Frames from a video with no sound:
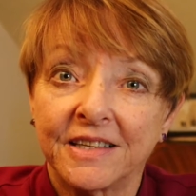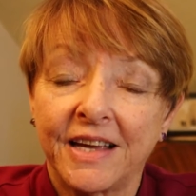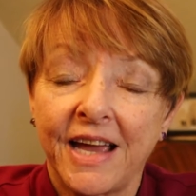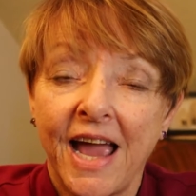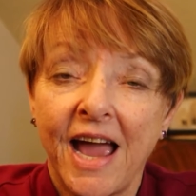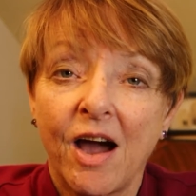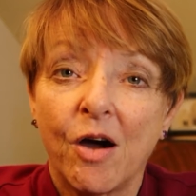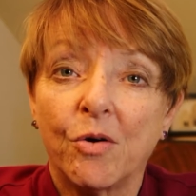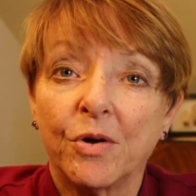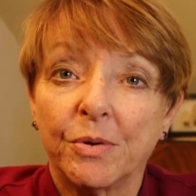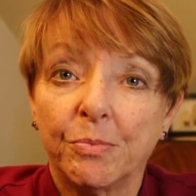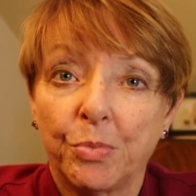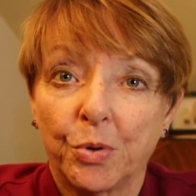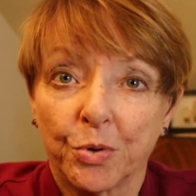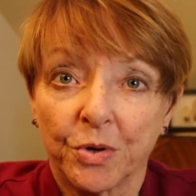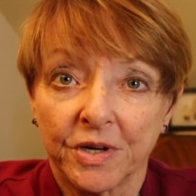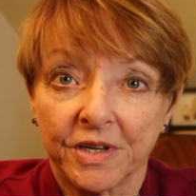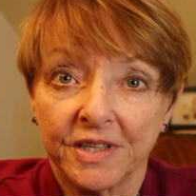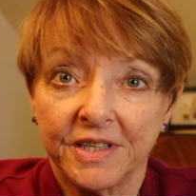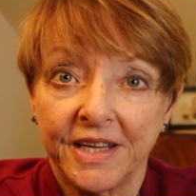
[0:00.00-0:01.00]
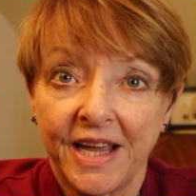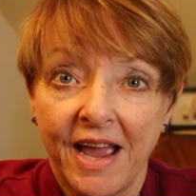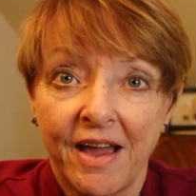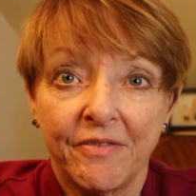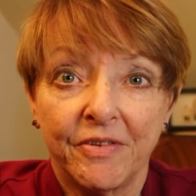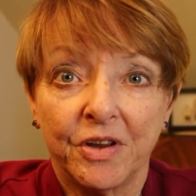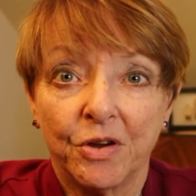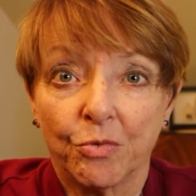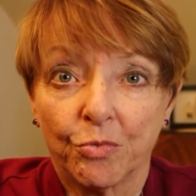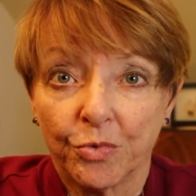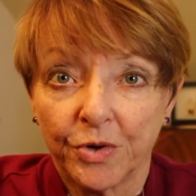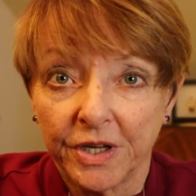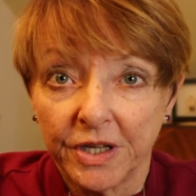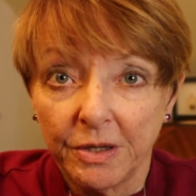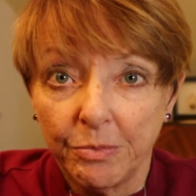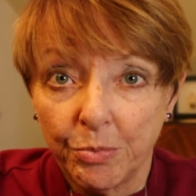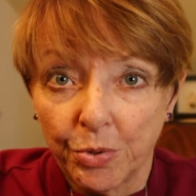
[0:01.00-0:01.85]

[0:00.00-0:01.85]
how important having a really